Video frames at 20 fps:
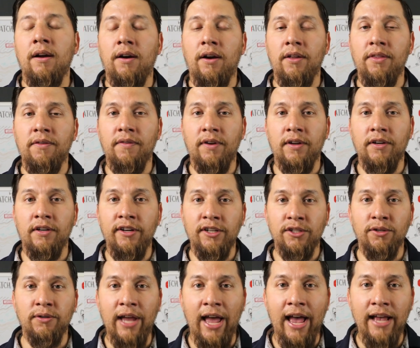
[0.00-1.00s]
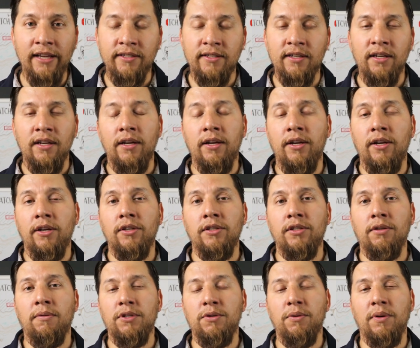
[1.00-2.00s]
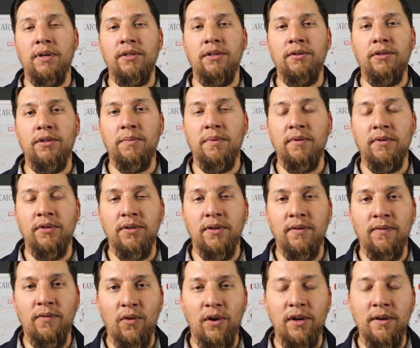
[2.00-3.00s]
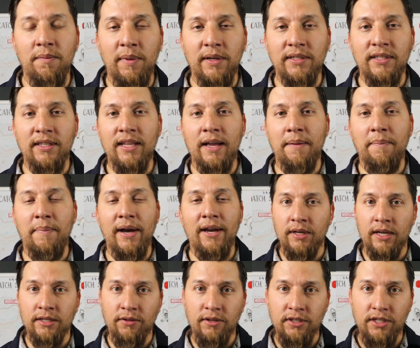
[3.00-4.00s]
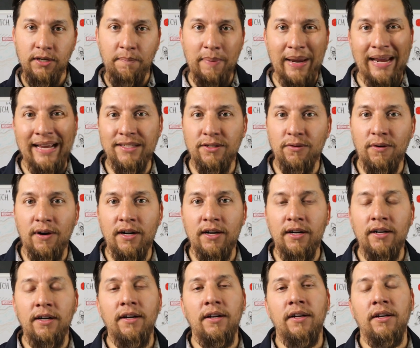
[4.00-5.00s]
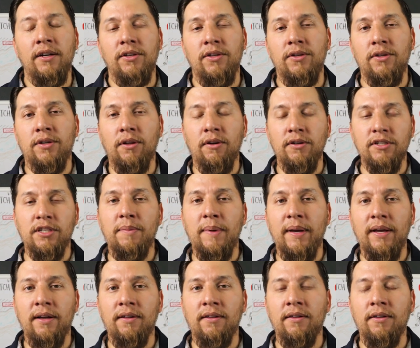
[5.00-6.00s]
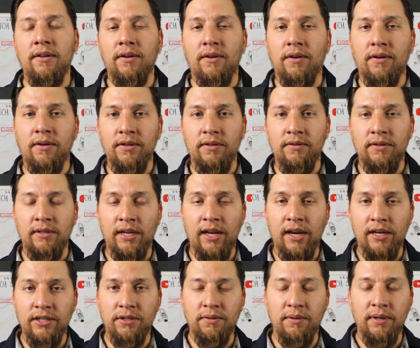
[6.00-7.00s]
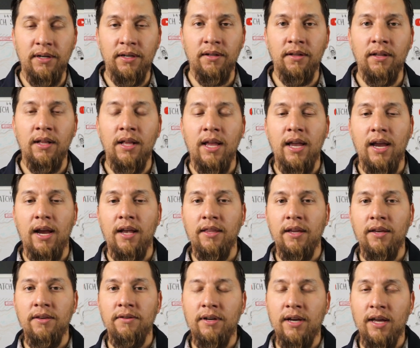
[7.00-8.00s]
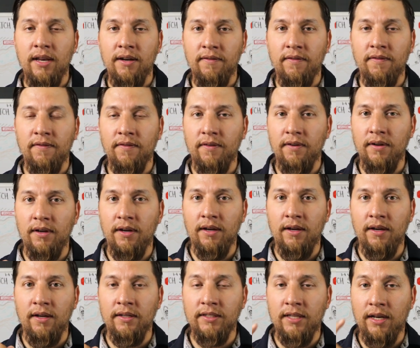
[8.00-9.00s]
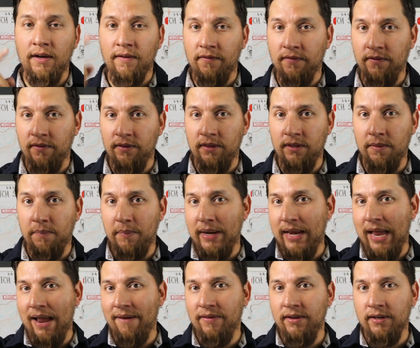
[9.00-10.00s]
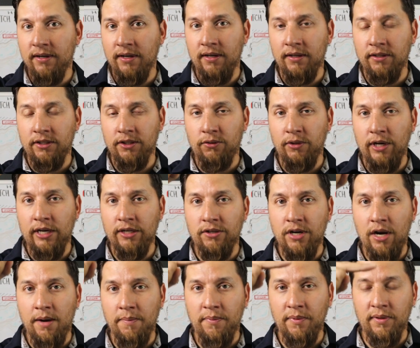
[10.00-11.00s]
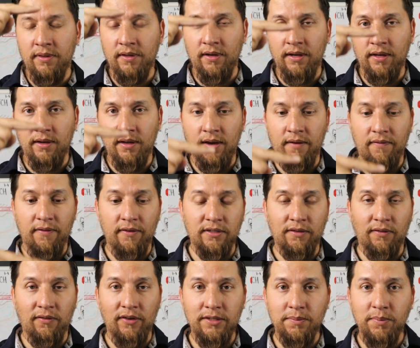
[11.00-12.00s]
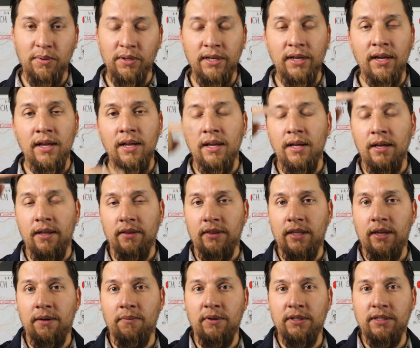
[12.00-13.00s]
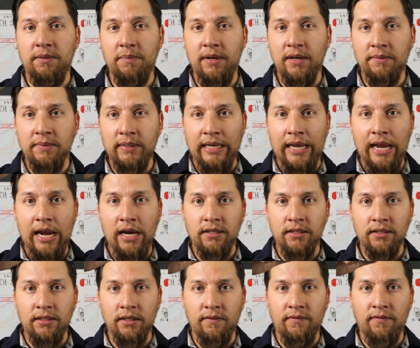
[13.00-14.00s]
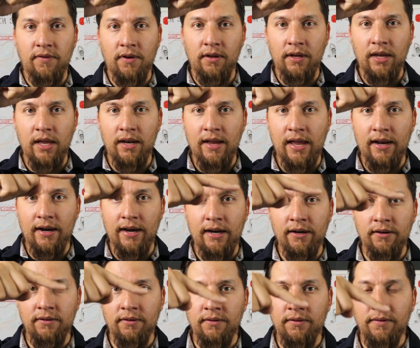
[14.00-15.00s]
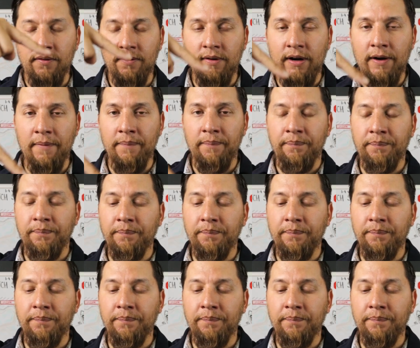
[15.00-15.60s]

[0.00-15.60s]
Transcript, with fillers: on, an initial cast, so what you want to do to, to avoid missing that bite, as soon as your bait hits the water, you close your bail or you engage your reel and then you kind of, uh, instead of the bait having a straight drop with like if it was free spooling, then once it becomes engaged, it's going to fall kind of at an angle, right?